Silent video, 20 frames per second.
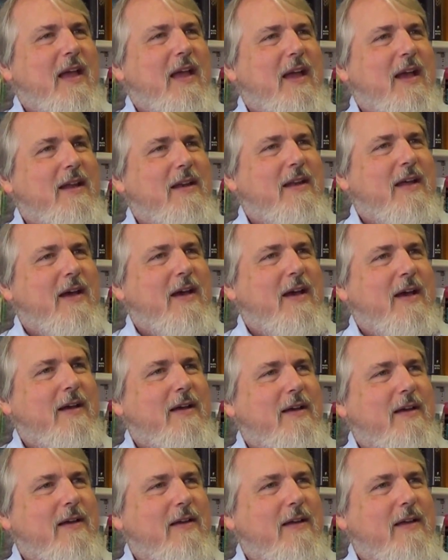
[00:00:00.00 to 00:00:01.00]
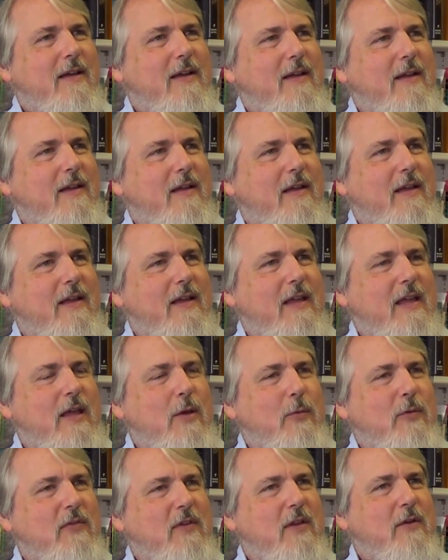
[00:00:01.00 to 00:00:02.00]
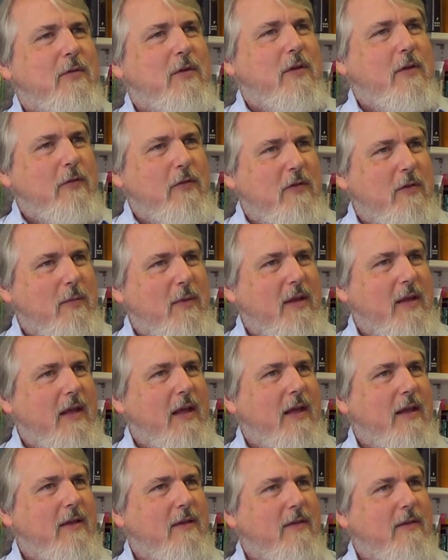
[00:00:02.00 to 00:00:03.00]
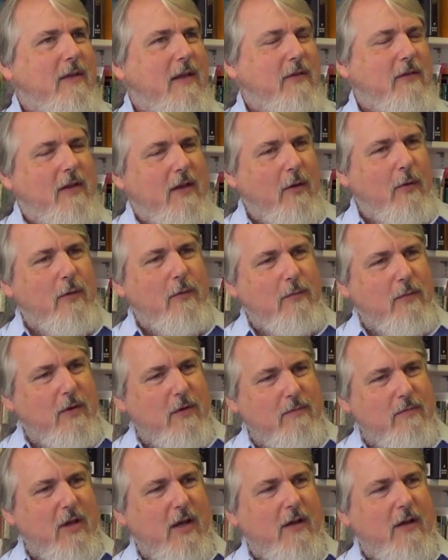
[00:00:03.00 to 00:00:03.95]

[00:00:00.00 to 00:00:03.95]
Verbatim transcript: And he was introduced to me, and they said, oh,